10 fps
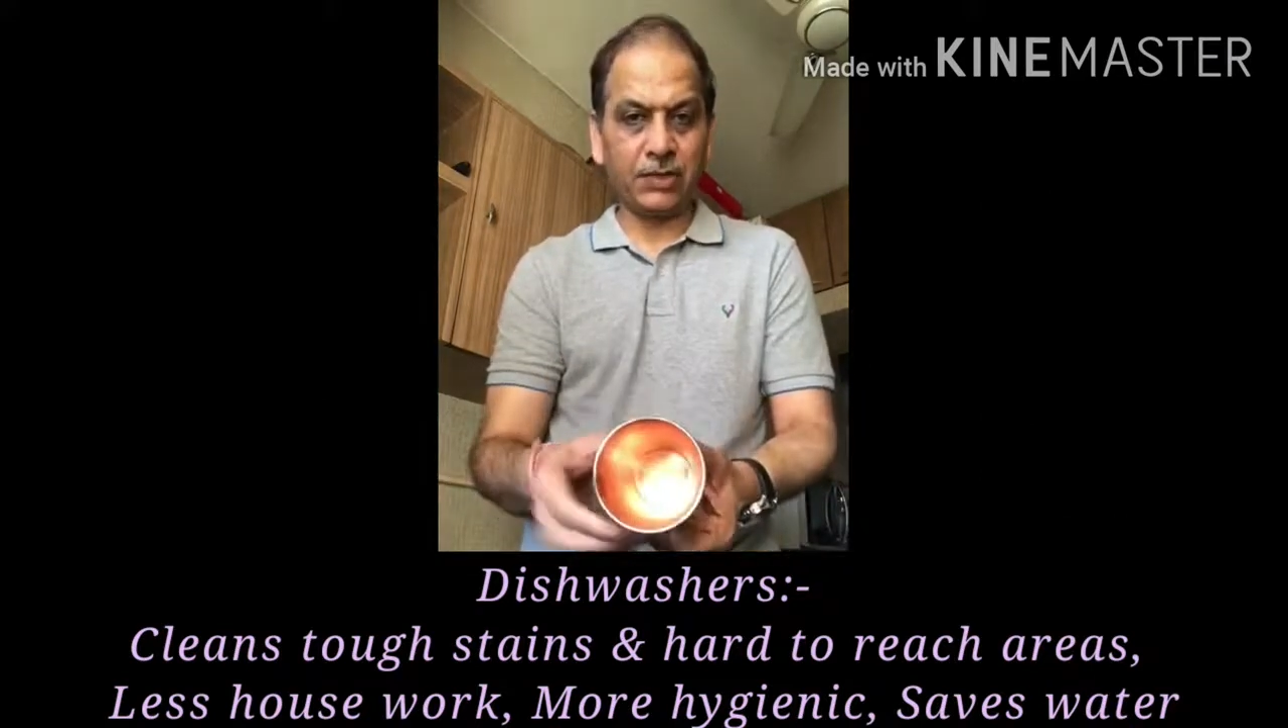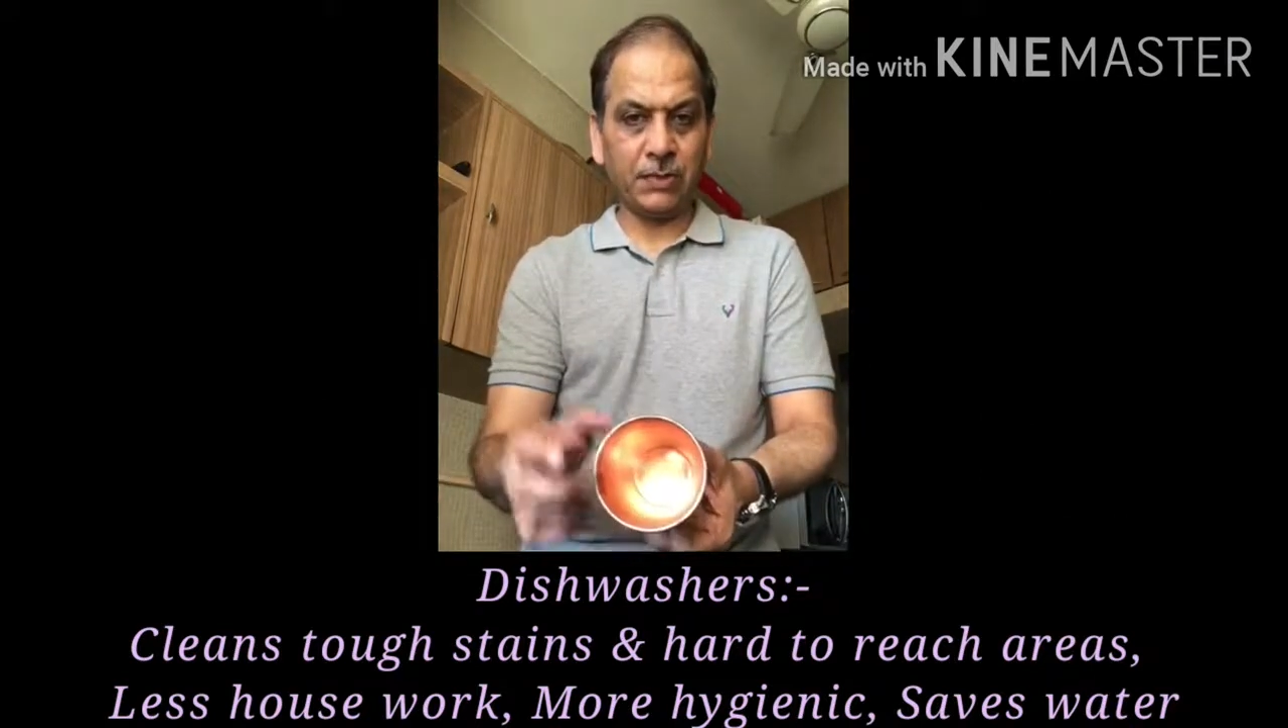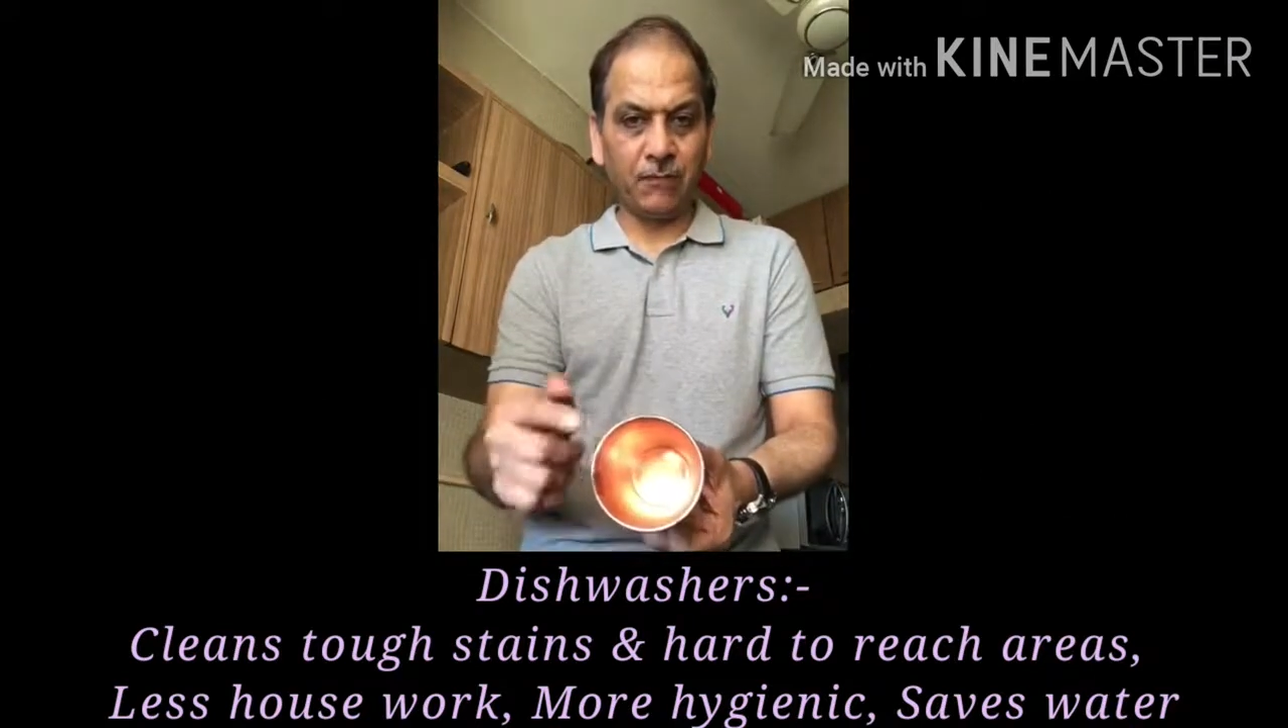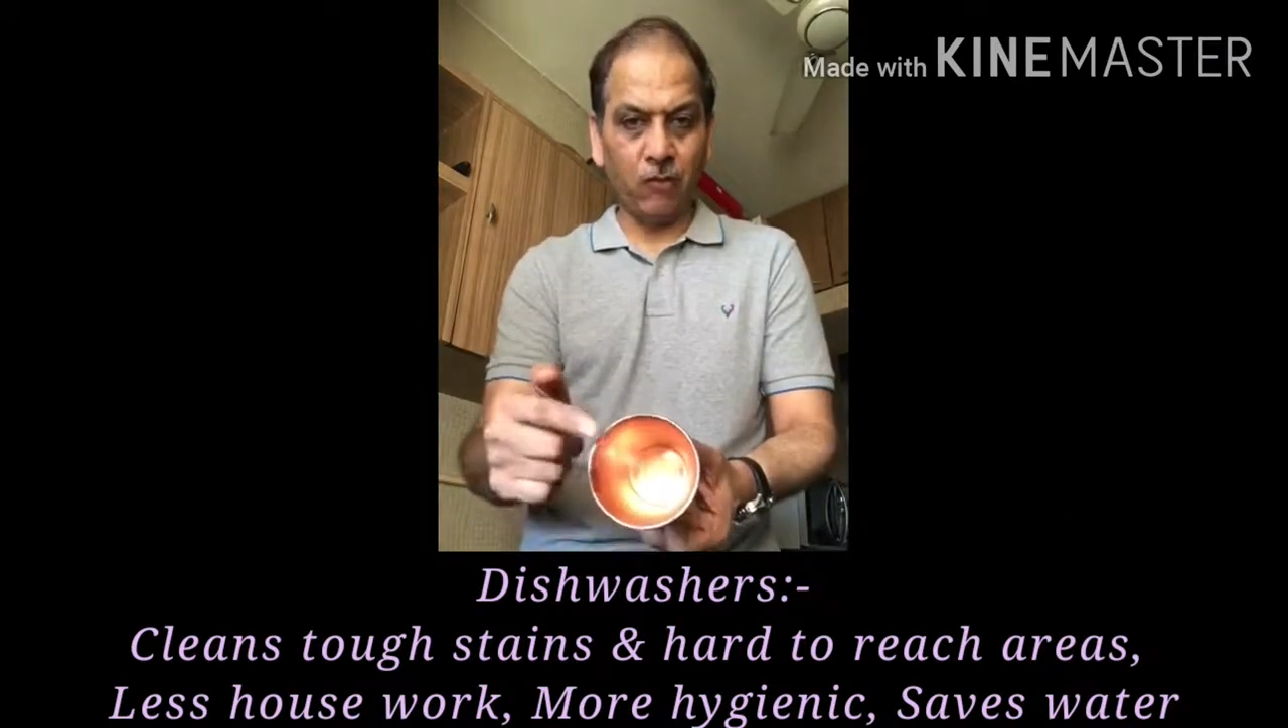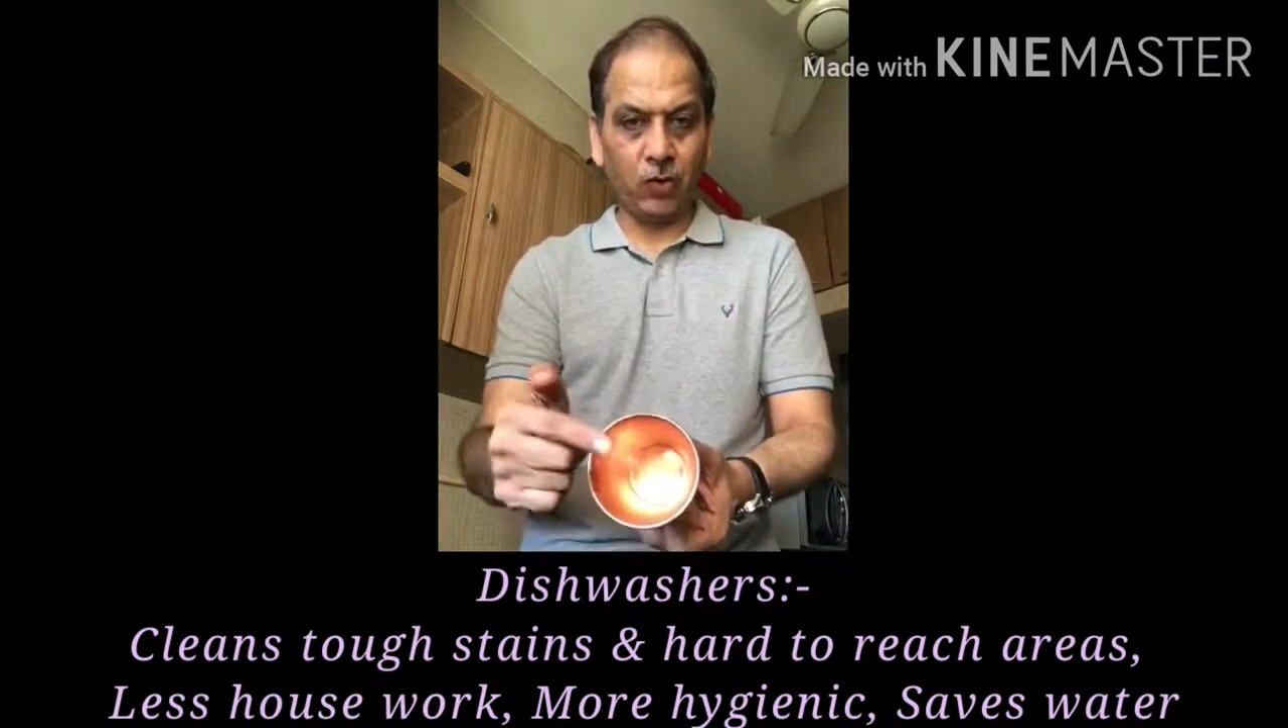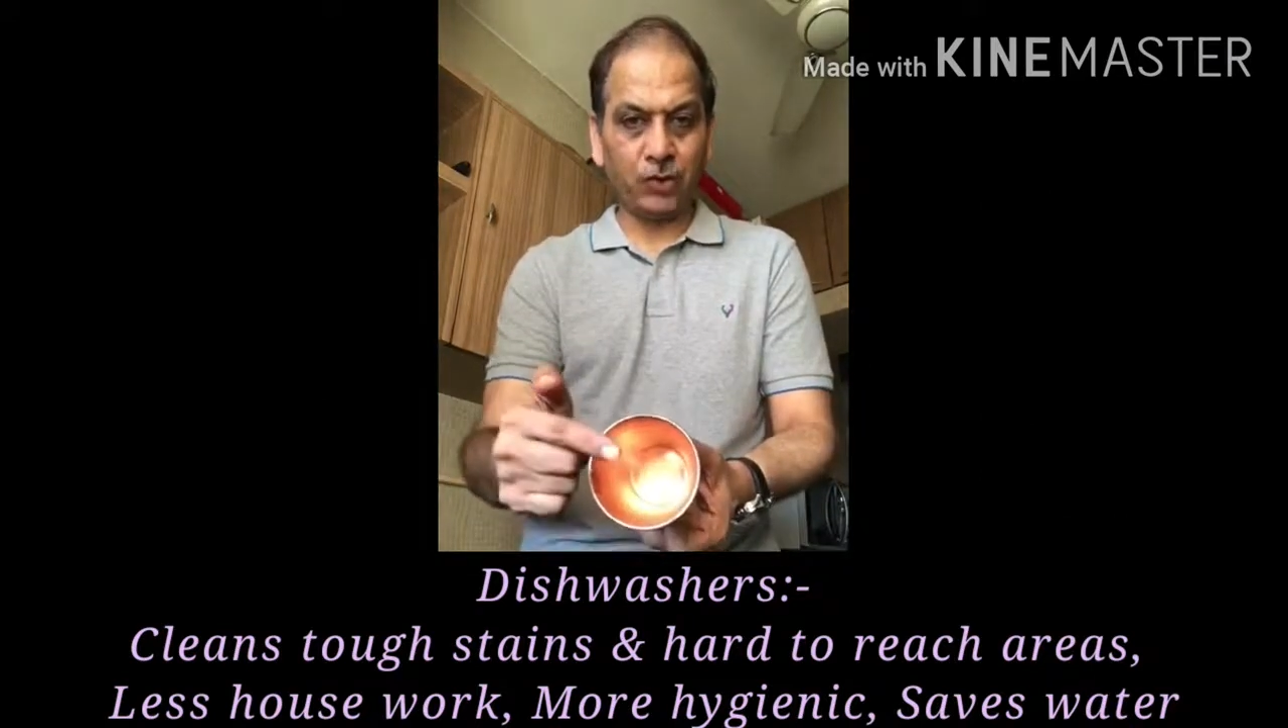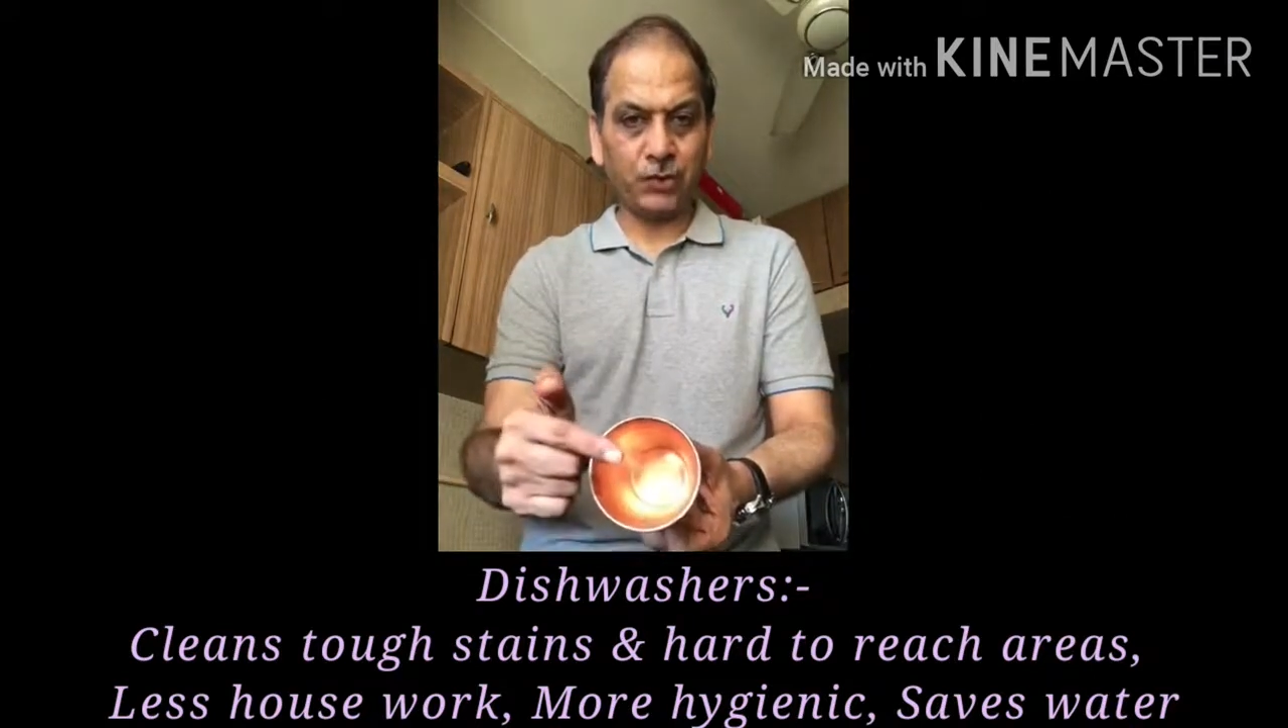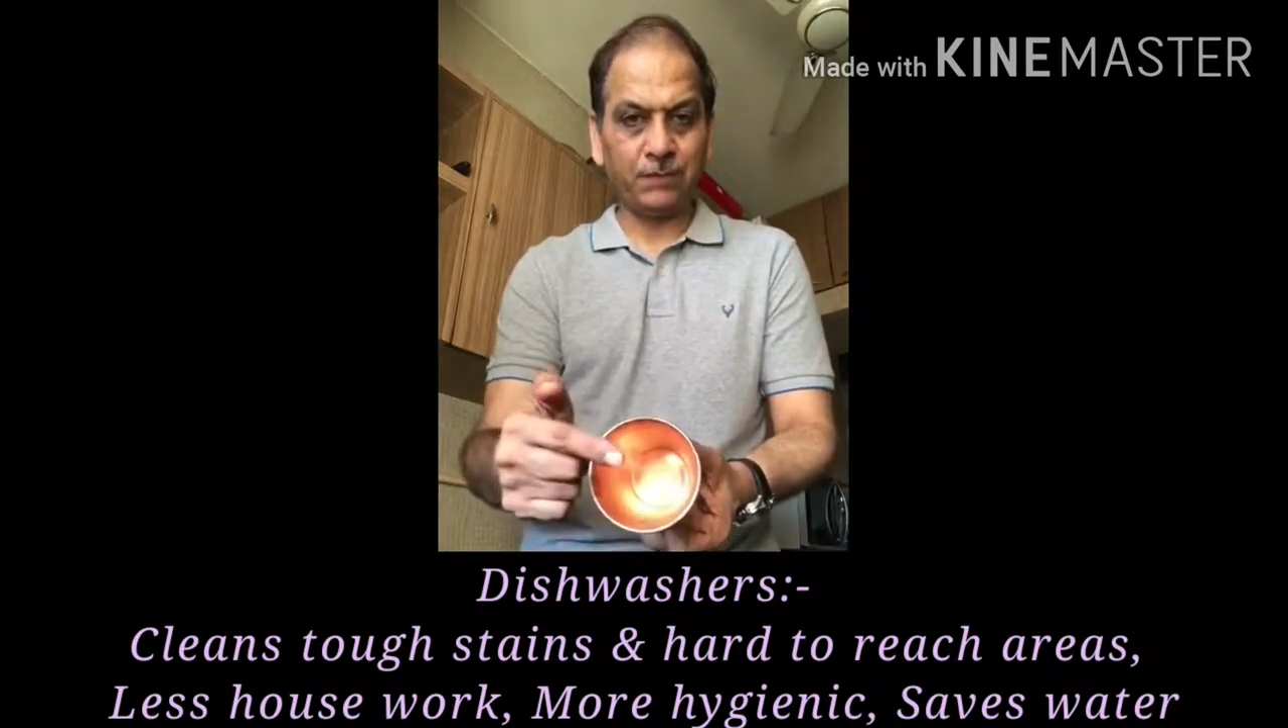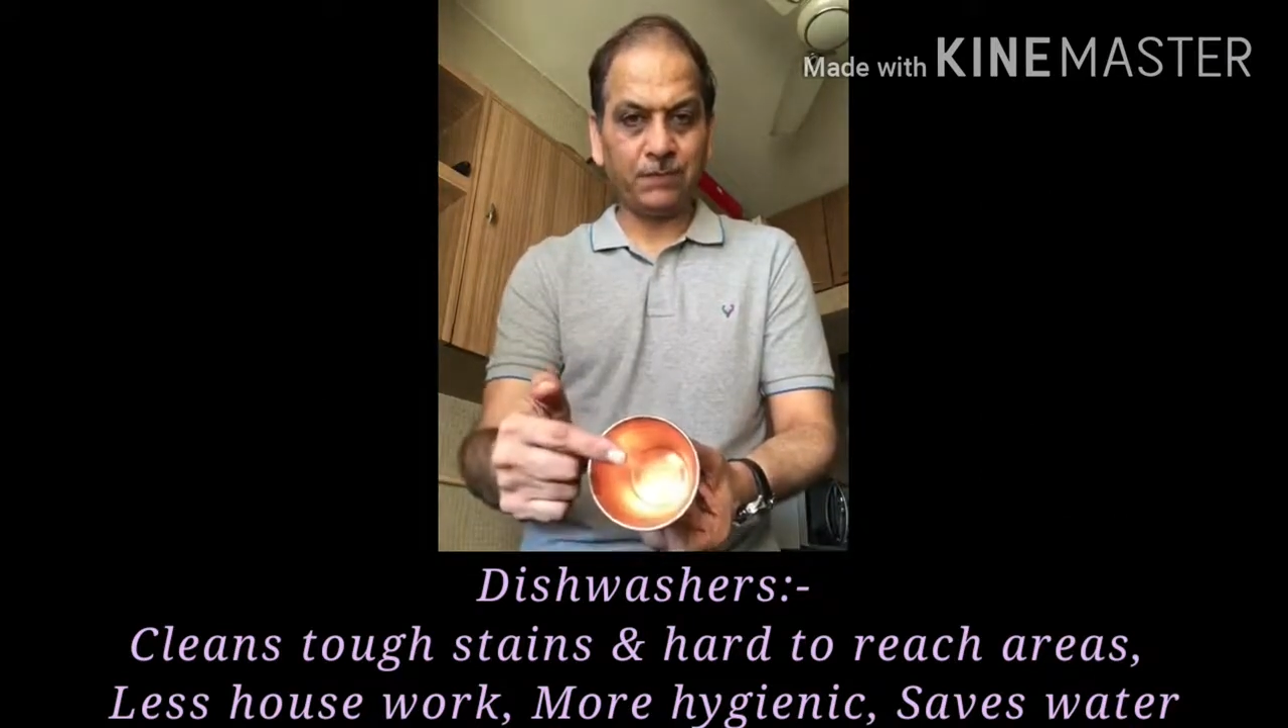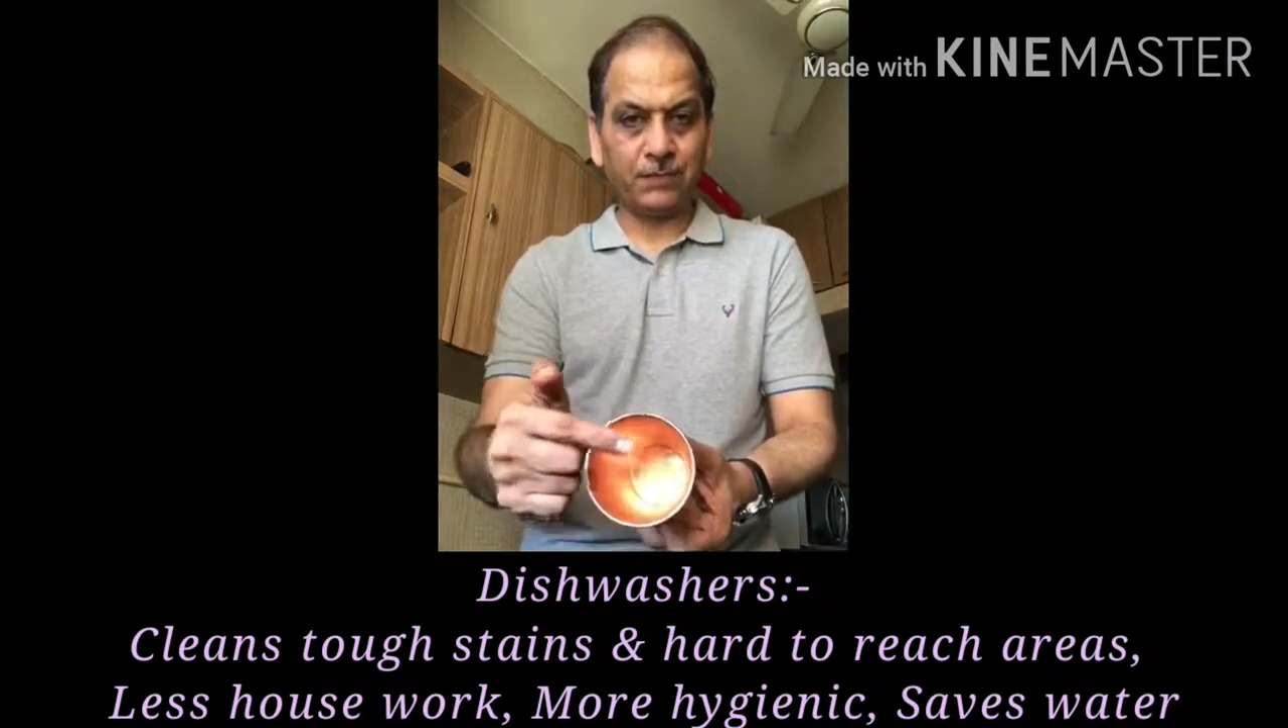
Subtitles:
has been washed